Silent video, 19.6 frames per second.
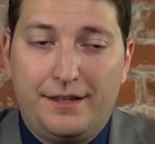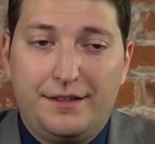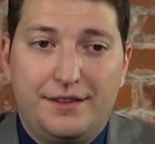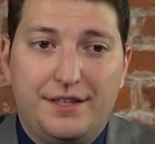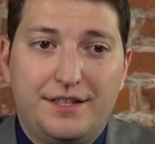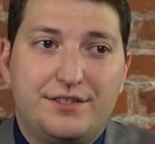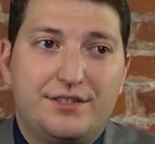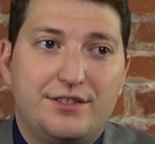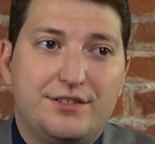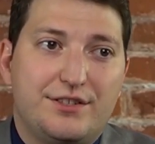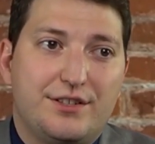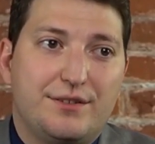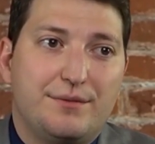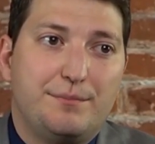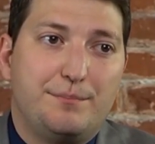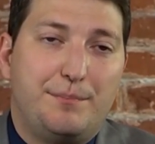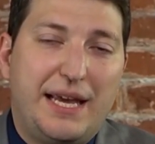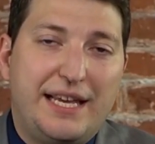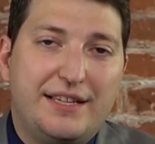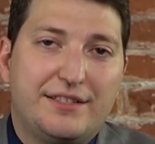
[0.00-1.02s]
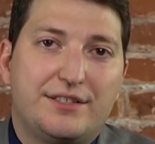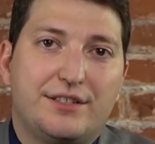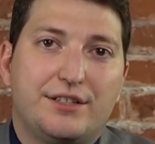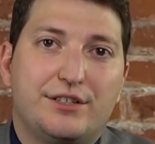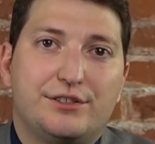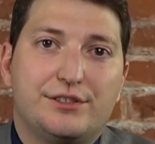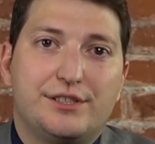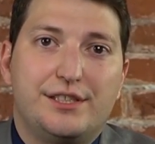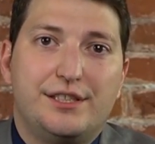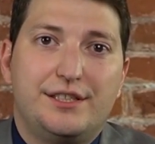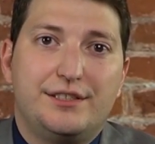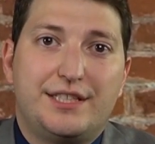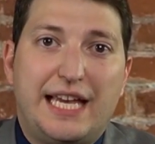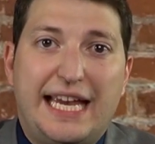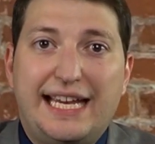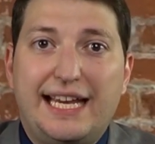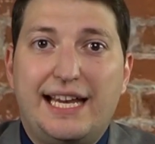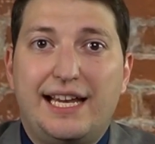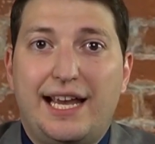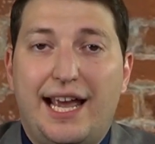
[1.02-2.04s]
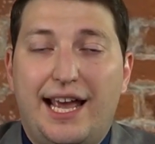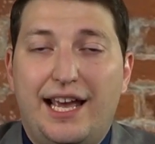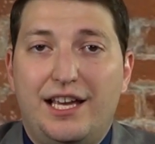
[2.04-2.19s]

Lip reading: This is basically taking